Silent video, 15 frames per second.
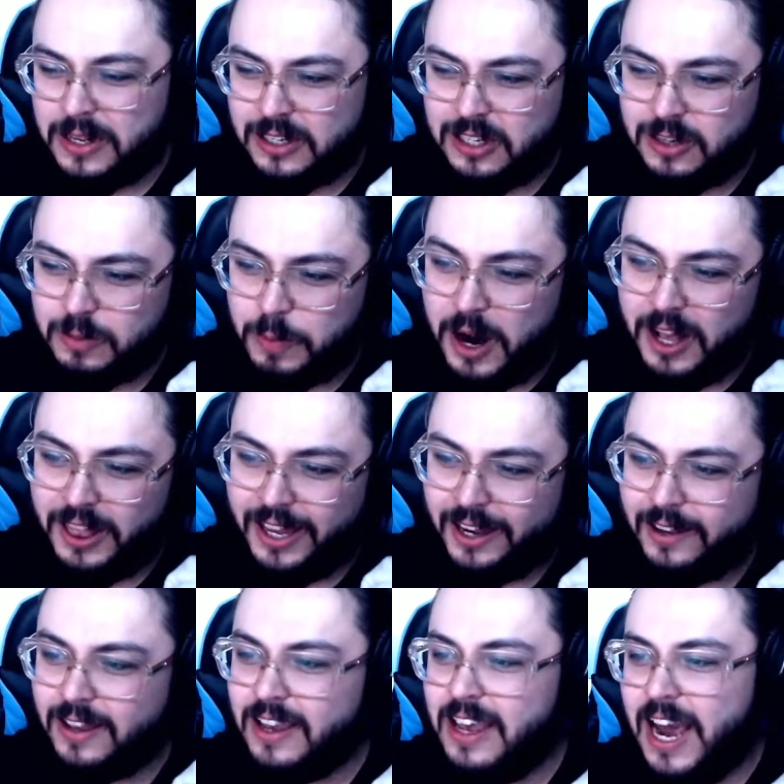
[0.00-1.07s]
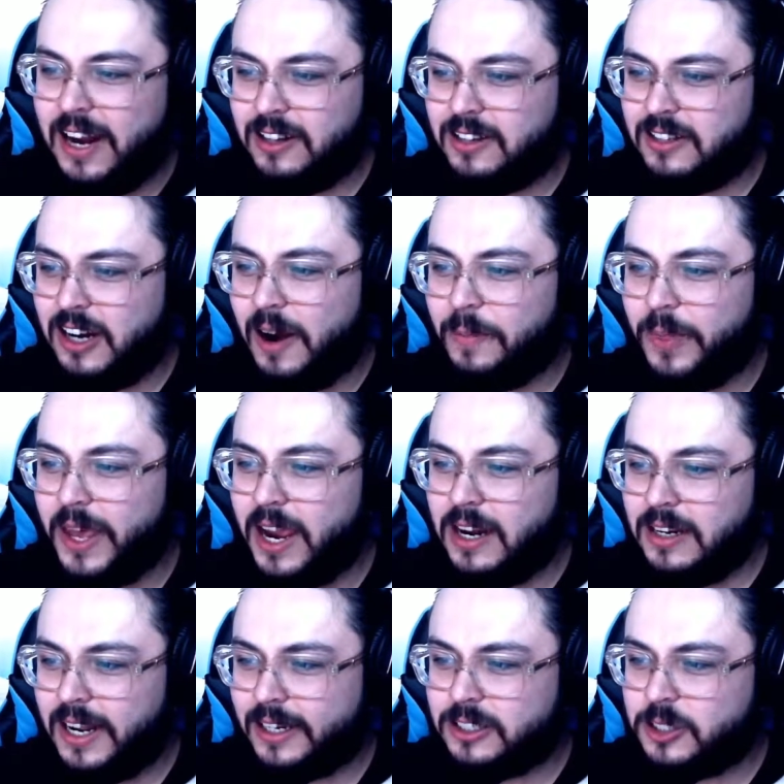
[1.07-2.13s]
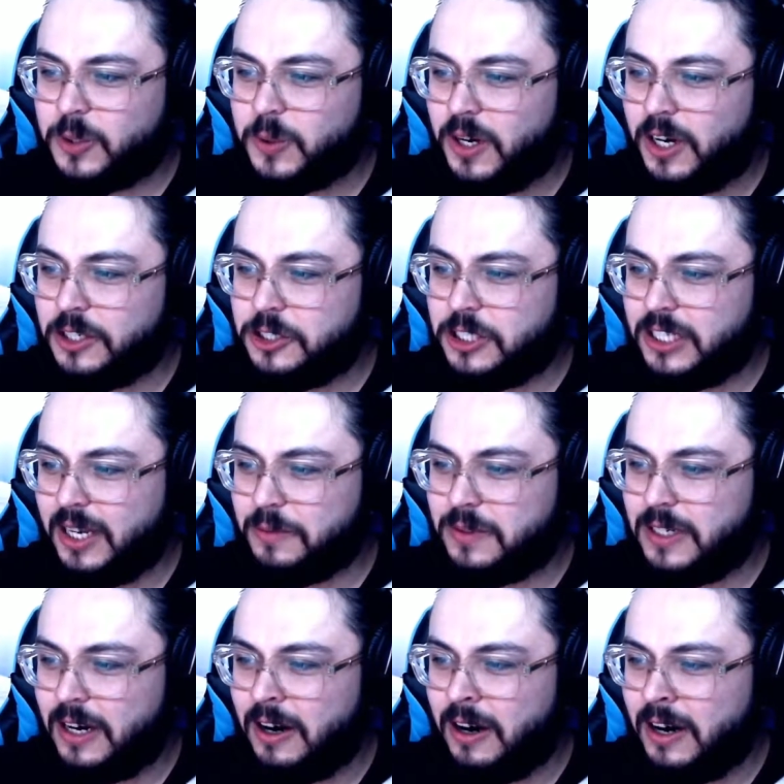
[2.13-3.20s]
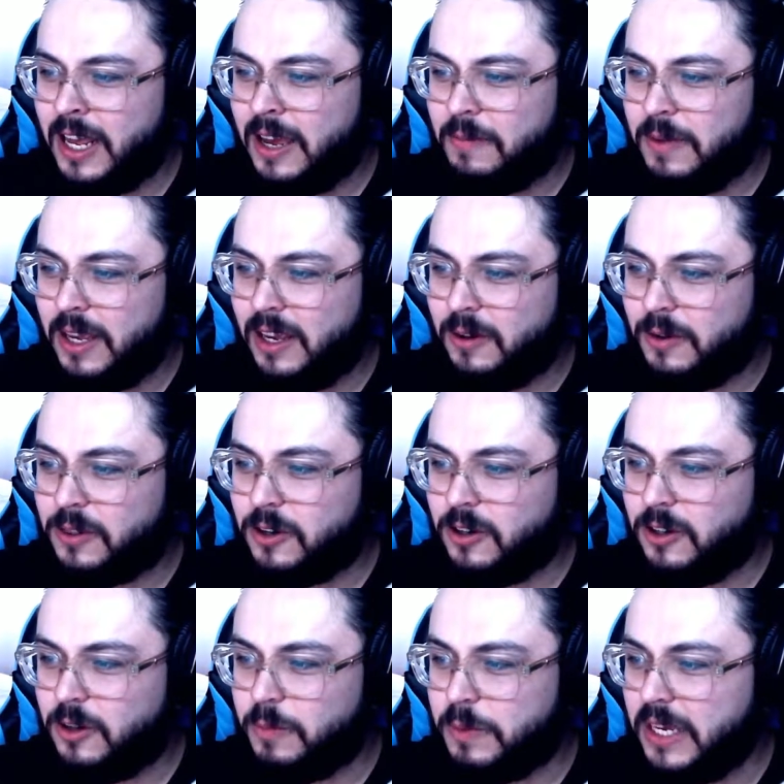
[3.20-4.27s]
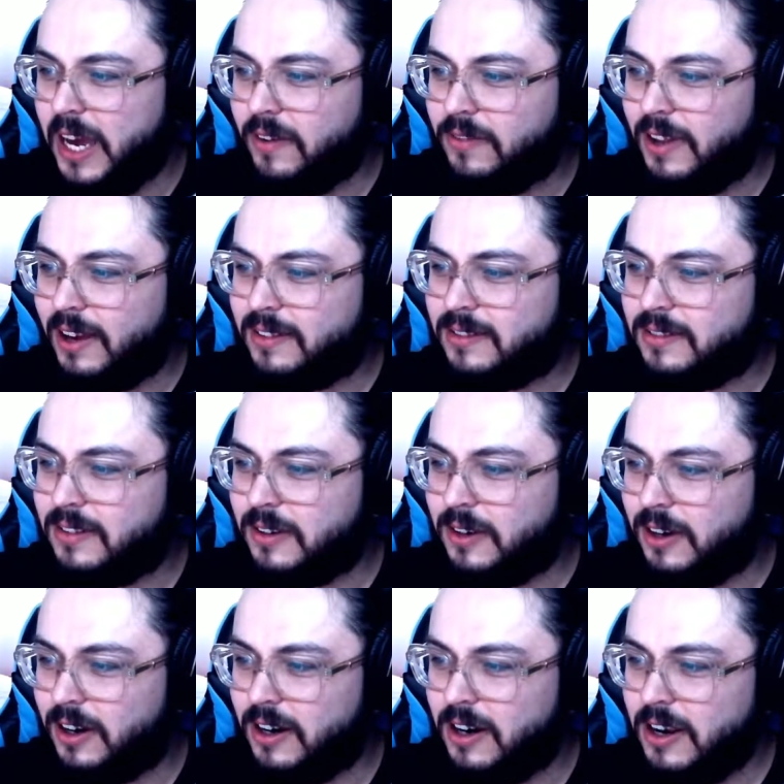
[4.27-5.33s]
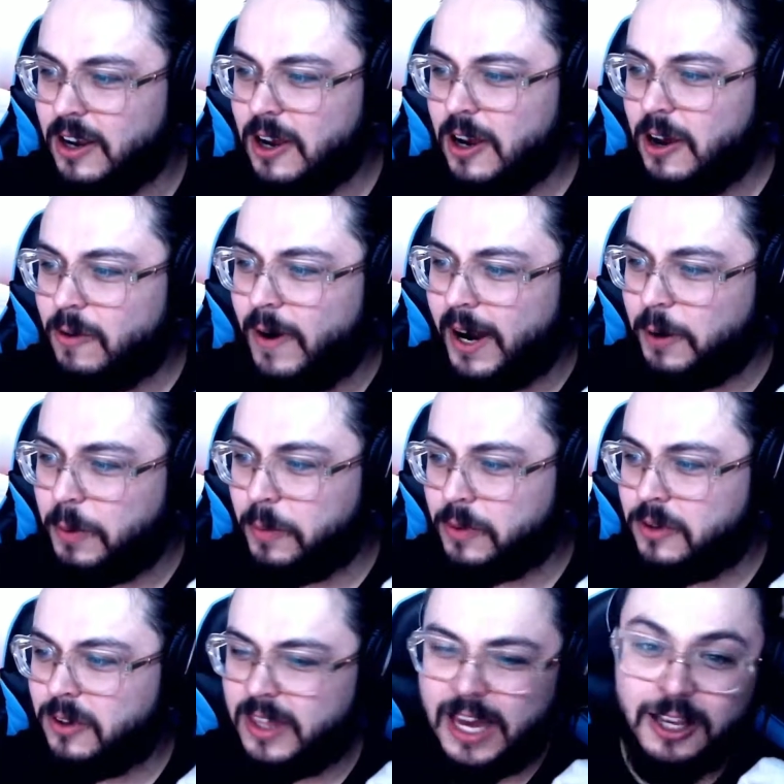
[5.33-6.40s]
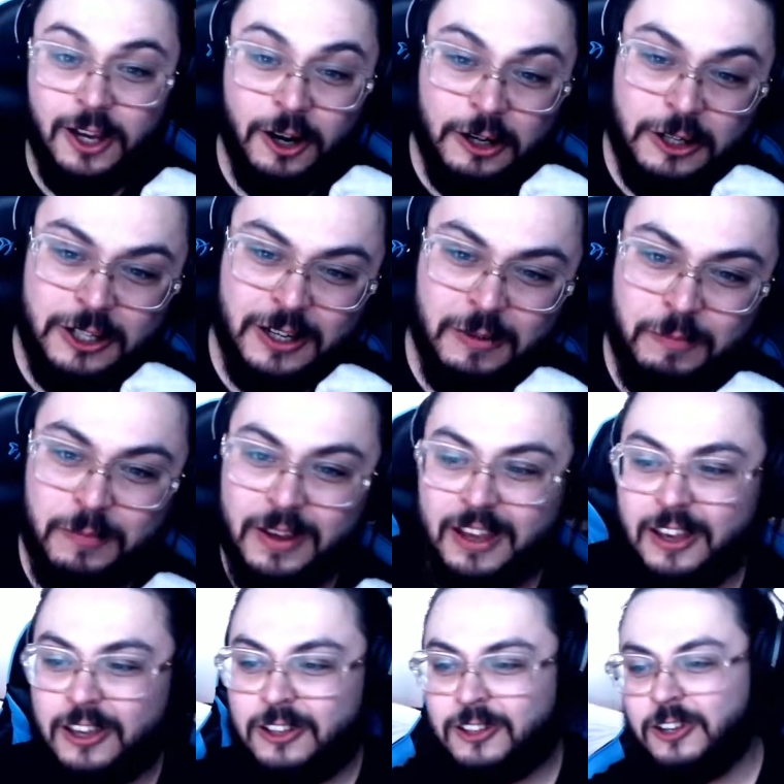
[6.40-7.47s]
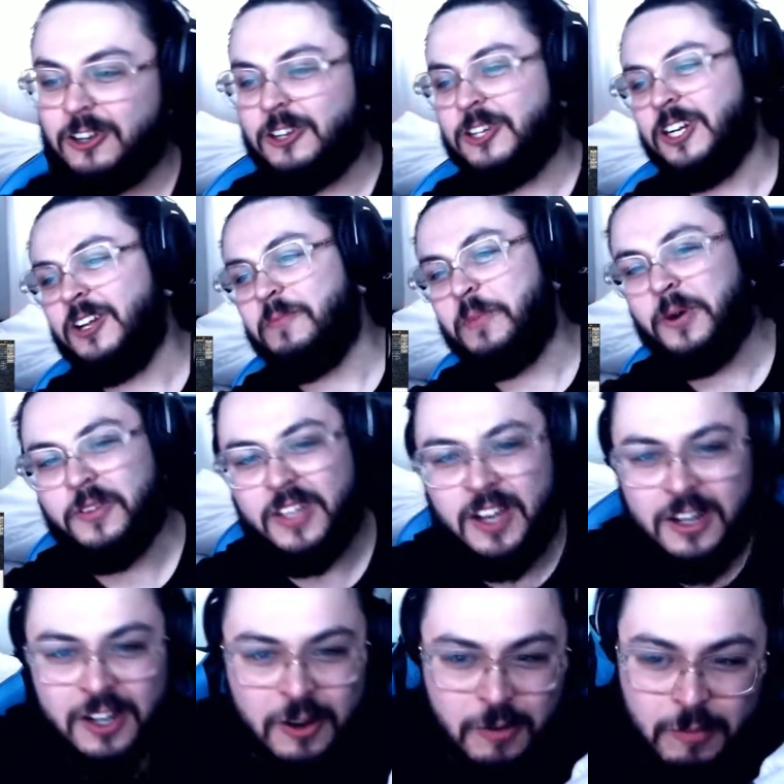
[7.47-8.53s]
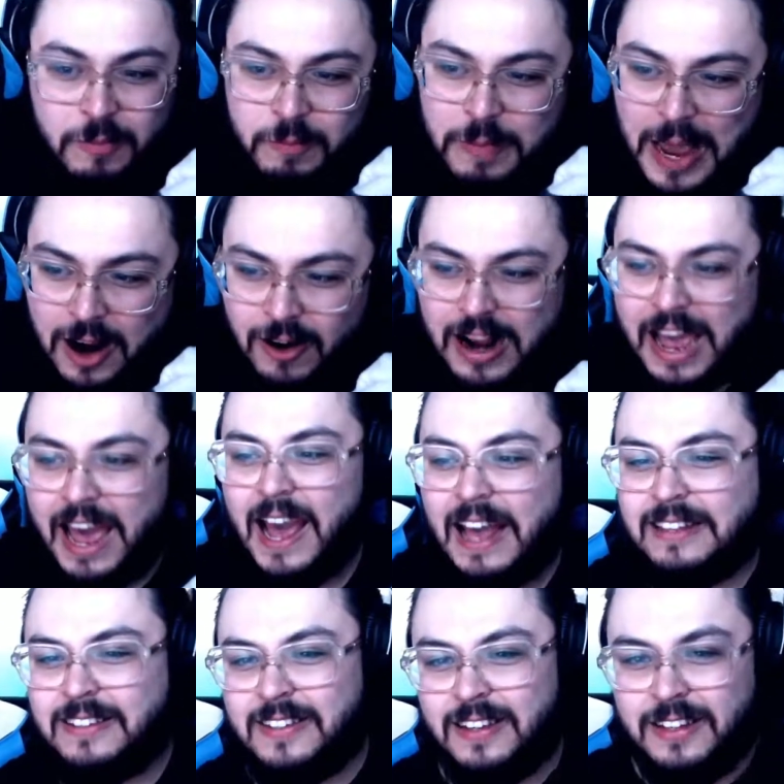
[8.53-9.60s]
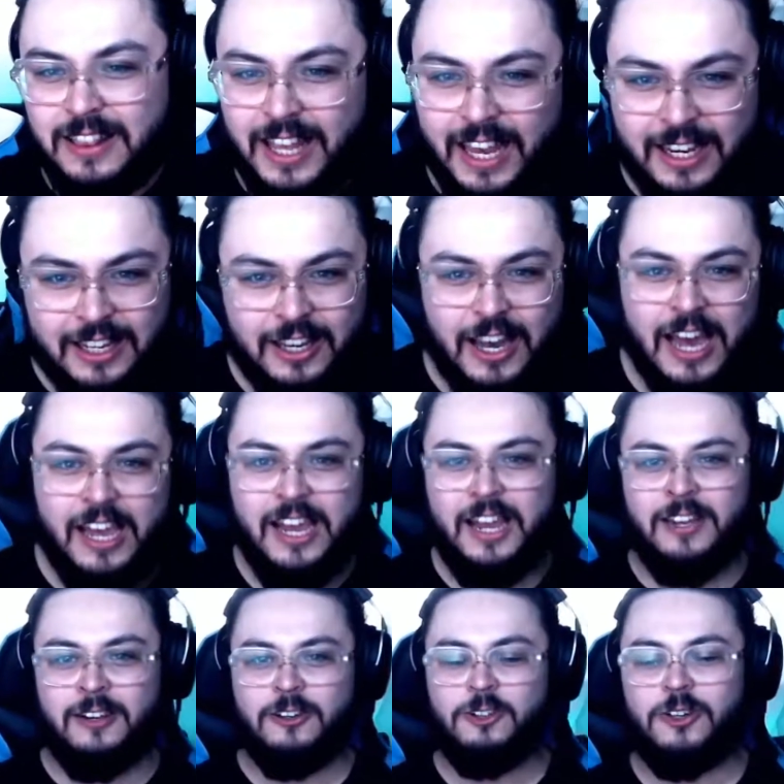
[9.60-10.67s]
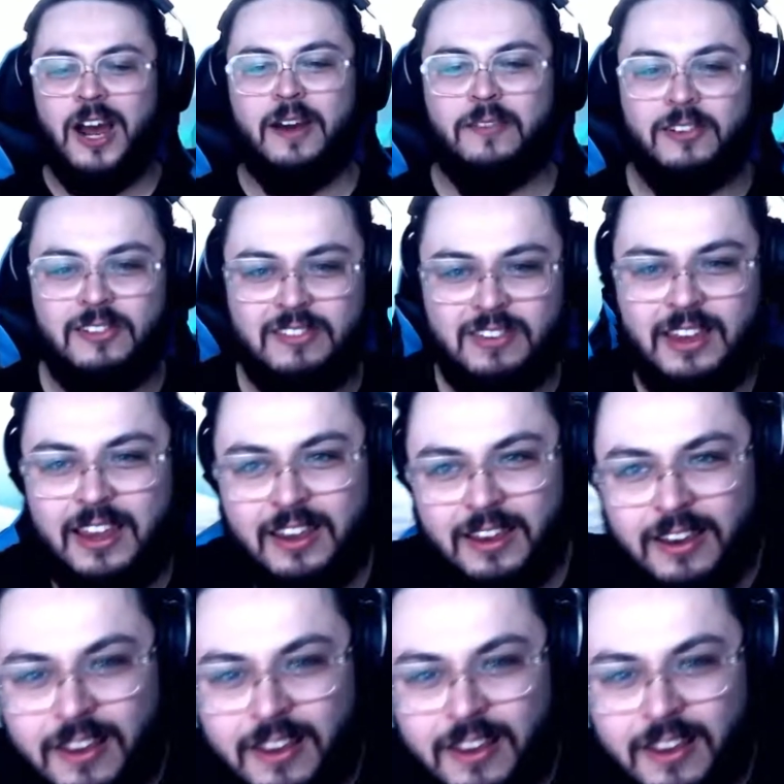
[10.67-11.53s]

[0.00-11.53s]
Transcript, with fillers: spotlight at a stoplight next to her, and she kept staring at me with her new BF next to her. Why do people do that? Yo, you should have, dude, you should have pulled down your bare ass, like in your driver's seat,